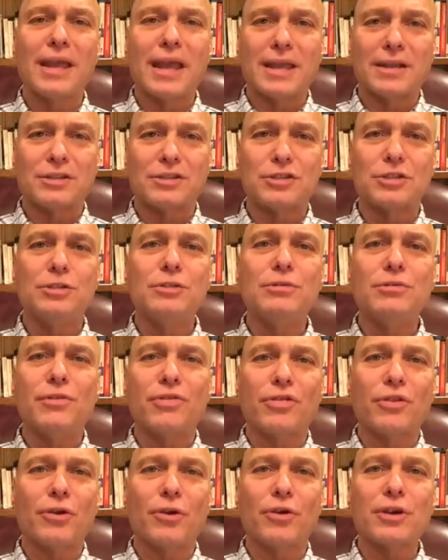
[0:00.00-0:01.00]
at
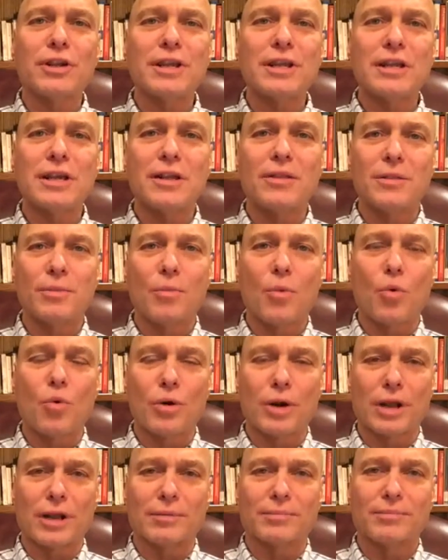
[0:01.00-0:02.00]
2:30 in the
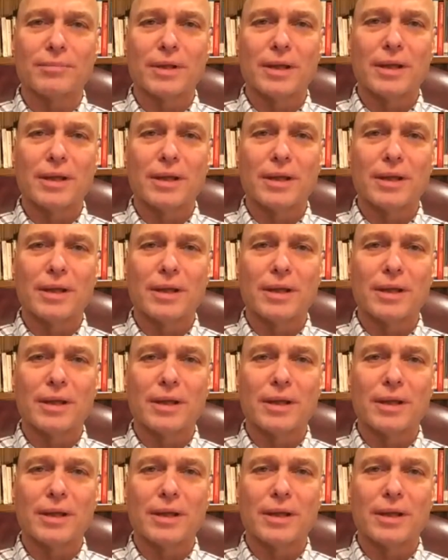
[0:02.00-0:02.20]
morning.